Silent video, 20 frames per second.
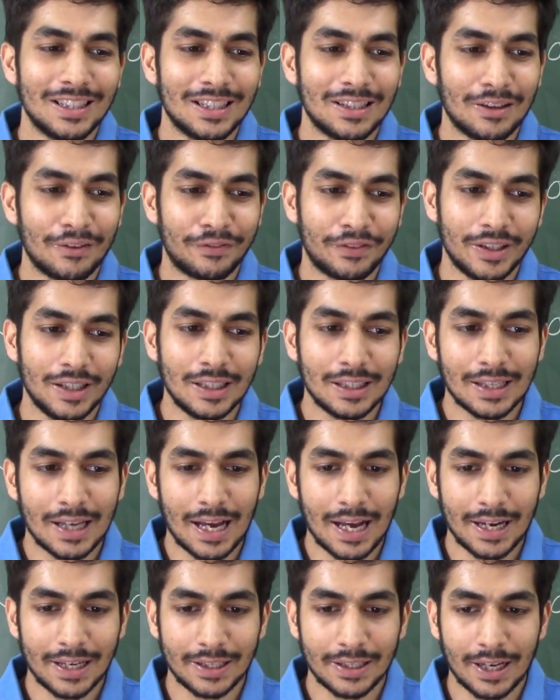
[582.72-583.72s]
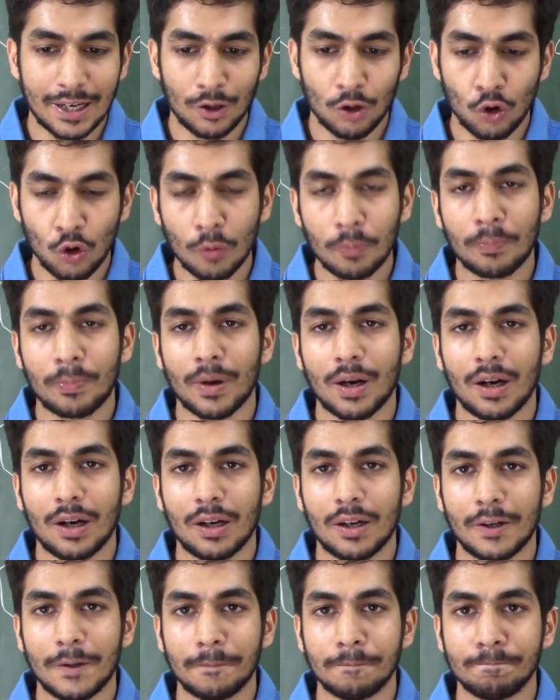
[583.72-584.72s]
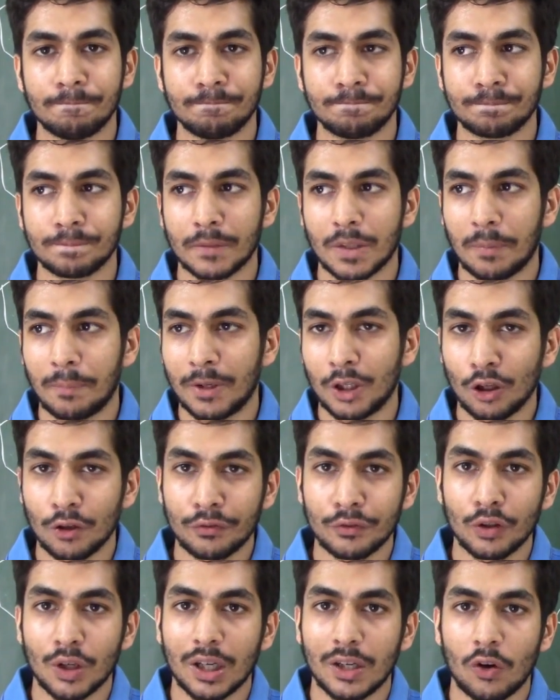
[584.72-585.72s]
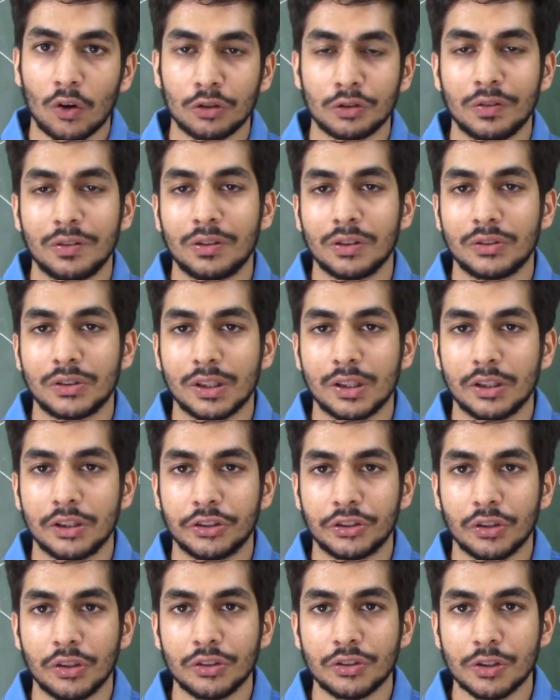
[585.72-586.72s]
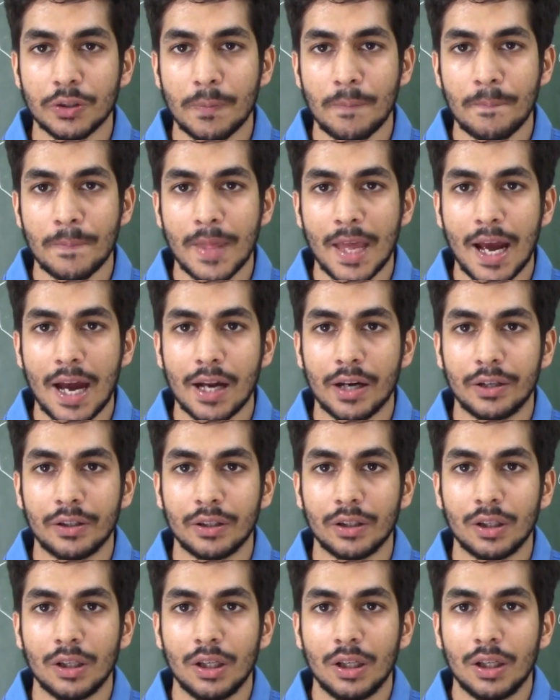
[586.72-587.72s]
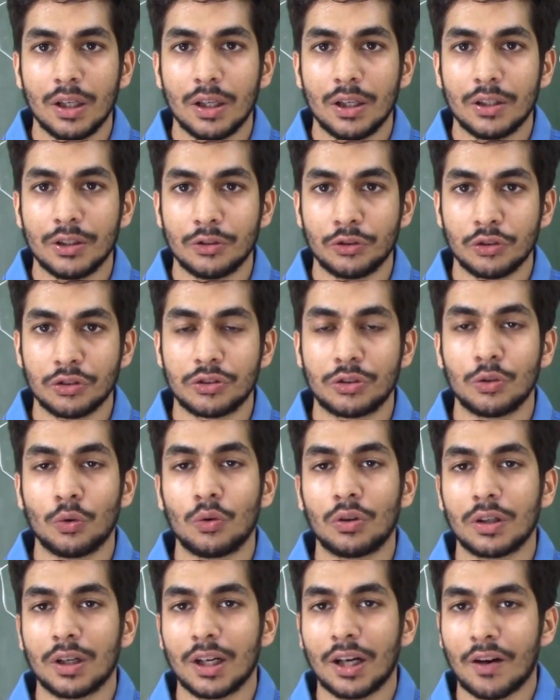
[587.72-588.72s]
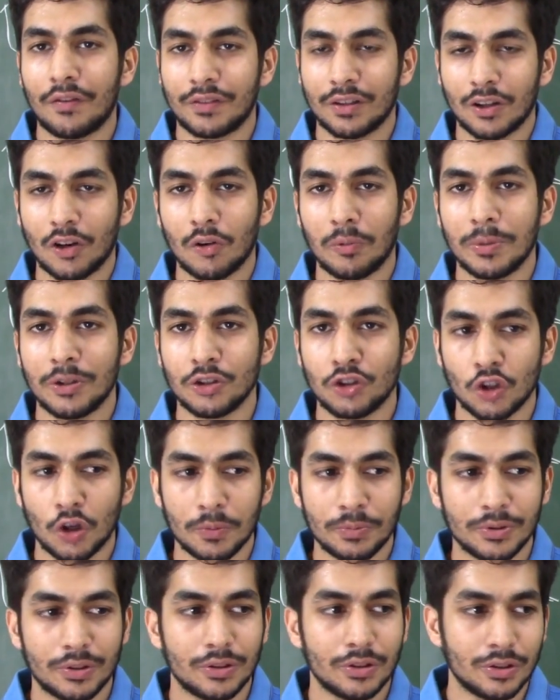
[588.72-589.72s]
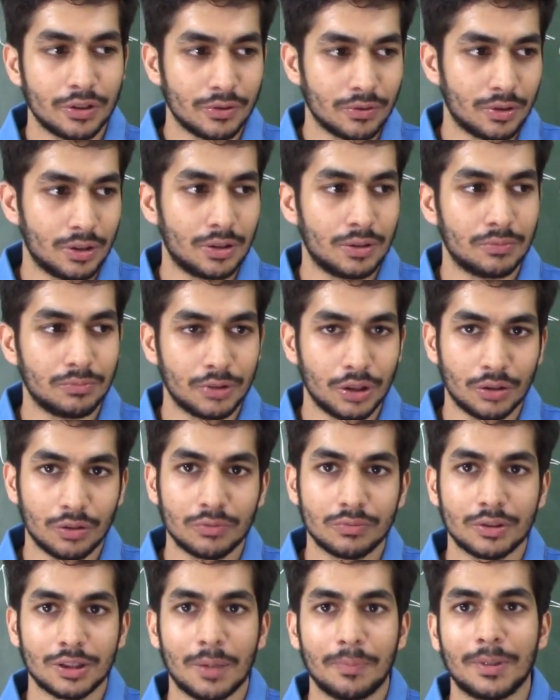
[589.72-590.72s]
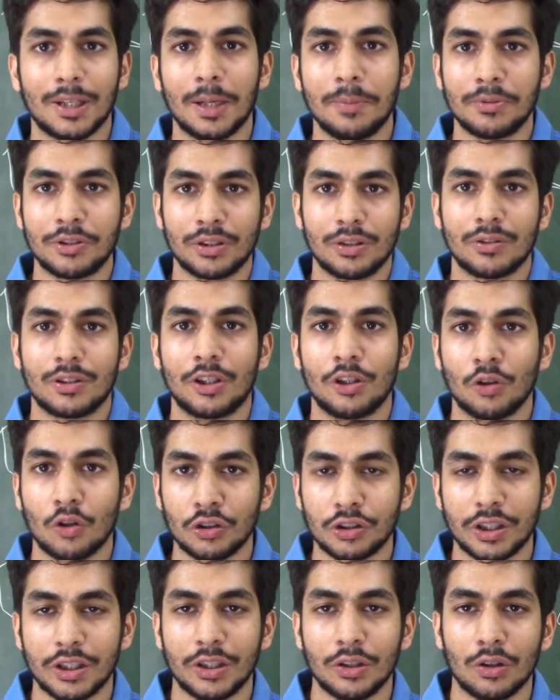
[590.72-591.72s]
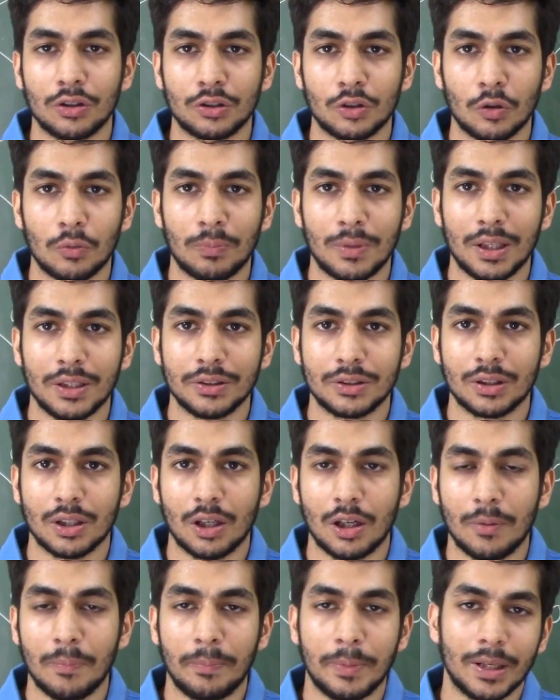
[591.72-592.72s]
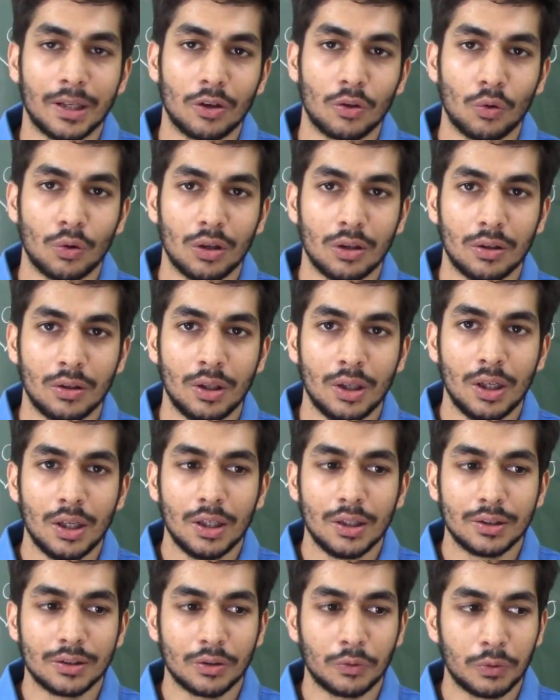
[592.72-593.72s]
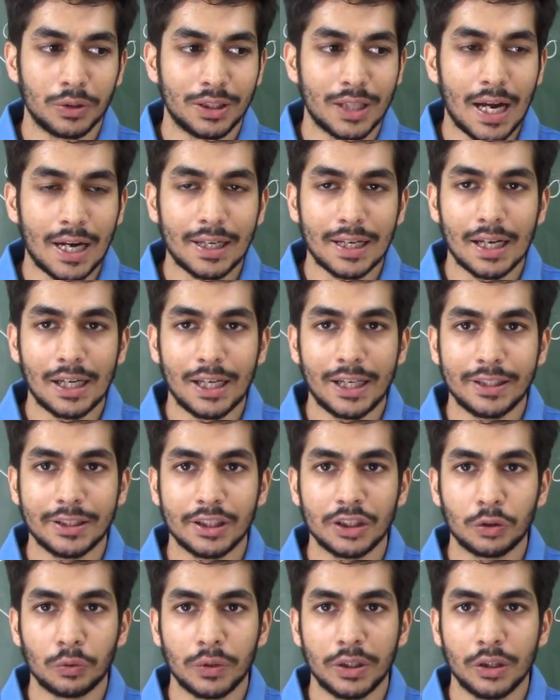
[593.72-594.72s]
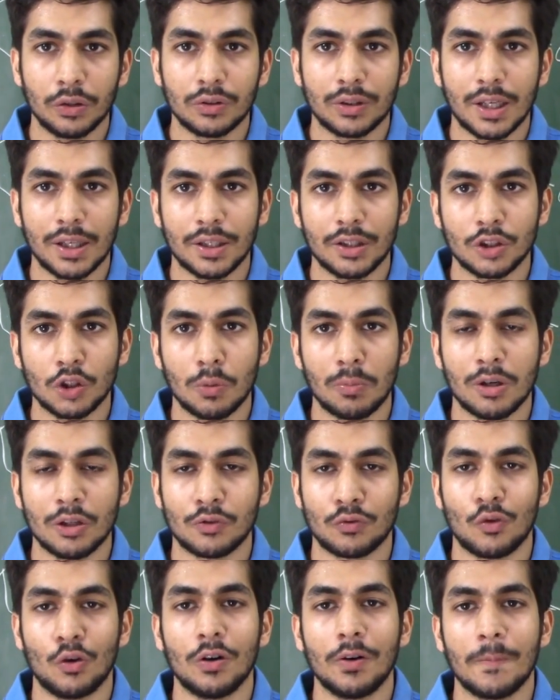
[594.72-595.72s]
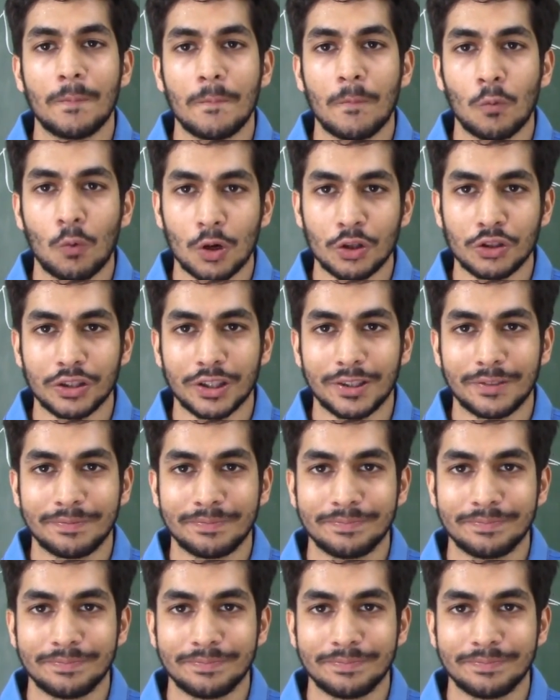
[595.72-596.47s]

field, and I hope many of you are also interested in research, and you just don't run after government jobs. Sometimes curiosity also plays a big role. So with that, I'll end this video. Thank you so much for watching.